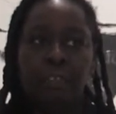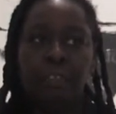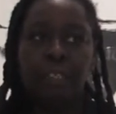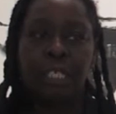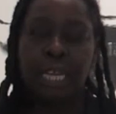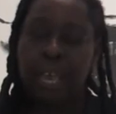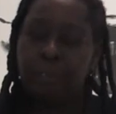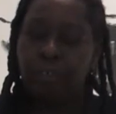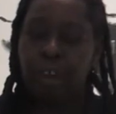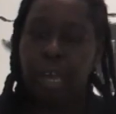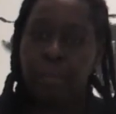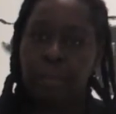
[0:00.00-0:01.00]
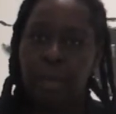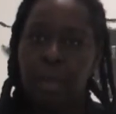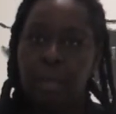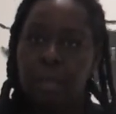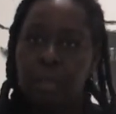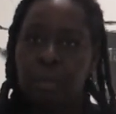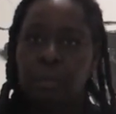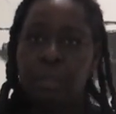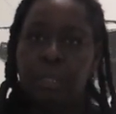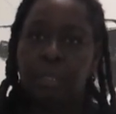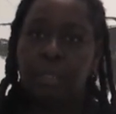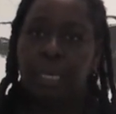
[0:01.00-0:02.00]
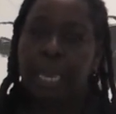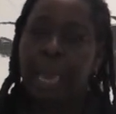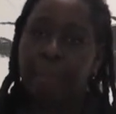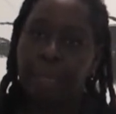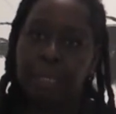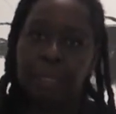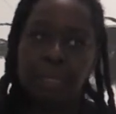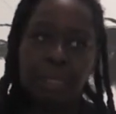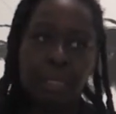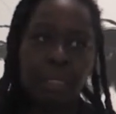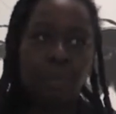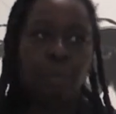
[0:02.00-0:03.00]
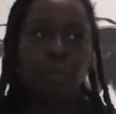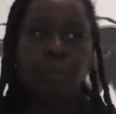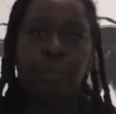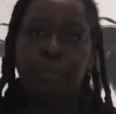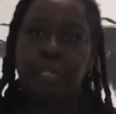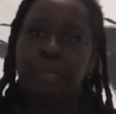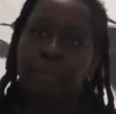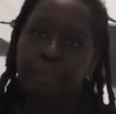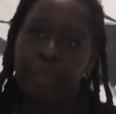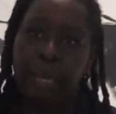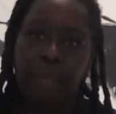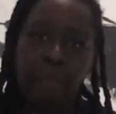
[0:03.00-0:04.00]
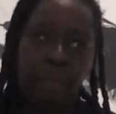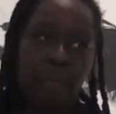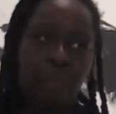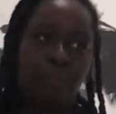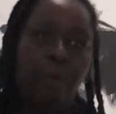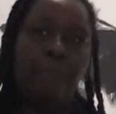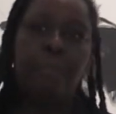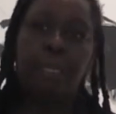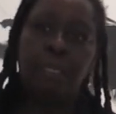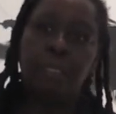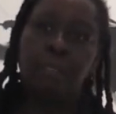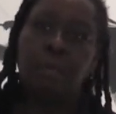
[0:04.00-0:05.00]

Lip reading: the slave graveyard or the cabins or something, the remnants